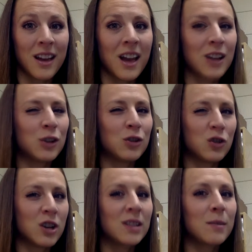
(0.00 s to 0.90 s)
And you
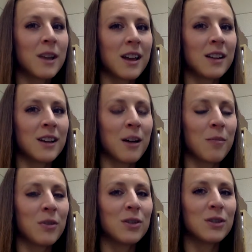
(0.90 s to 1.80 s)
just might end up
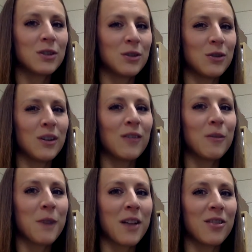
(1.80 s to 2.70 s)
Student of the
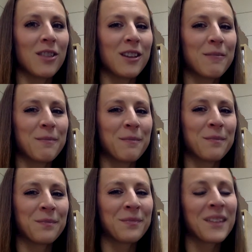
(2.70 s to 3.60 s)
Month.
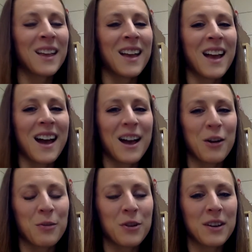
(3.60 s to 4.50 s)
I
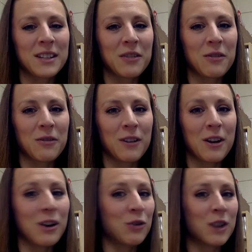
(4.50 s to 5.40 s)
hope you guys have
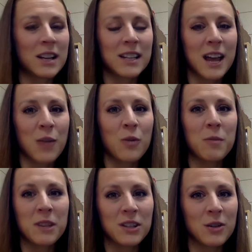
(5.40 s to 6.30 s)
a great day. We
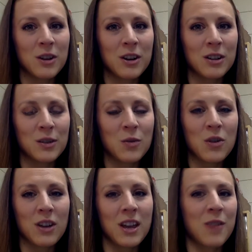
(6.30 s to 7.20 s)
miss you here at school
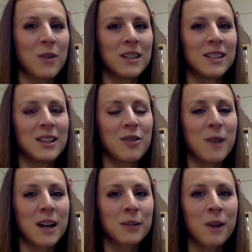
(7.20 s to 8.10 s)
and can't wait to see you
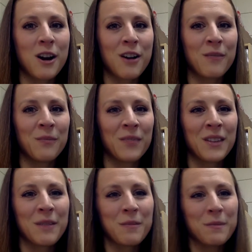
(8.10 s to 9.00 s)
back tomorrow.
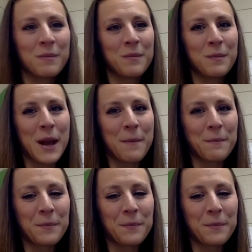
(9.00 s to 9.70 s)
Bye.